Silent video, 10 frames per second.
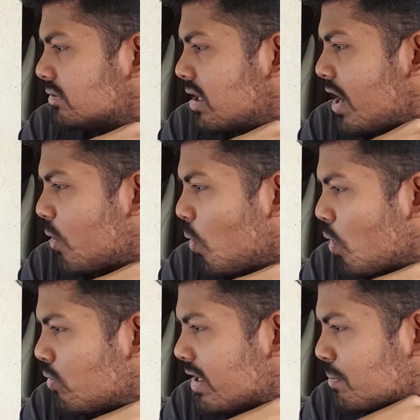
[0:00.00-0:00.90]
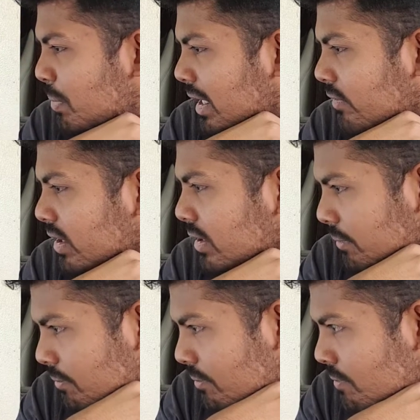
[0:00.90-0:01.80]
I always believed in
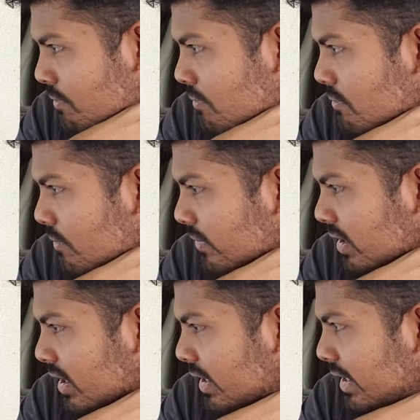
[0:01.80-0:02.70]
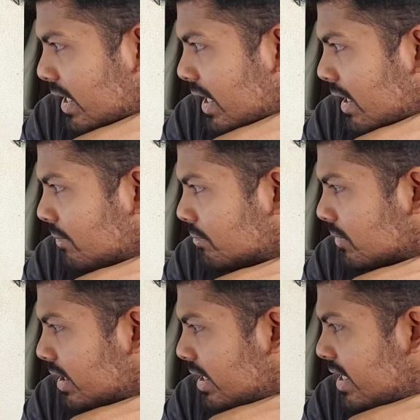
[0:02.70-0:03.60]
him. Yeah,
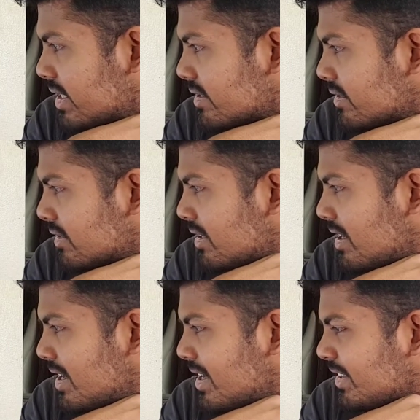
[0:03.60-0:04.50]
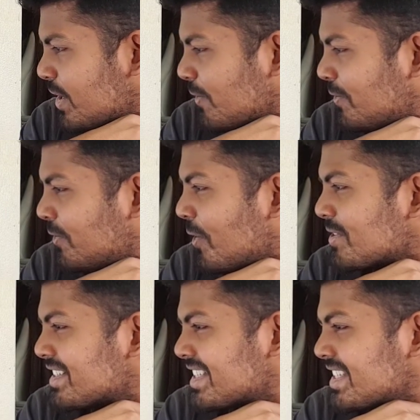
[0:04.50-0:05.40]
he is the
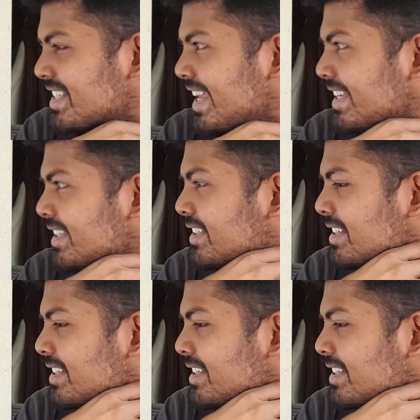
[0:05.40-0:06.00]
Fox-Zen.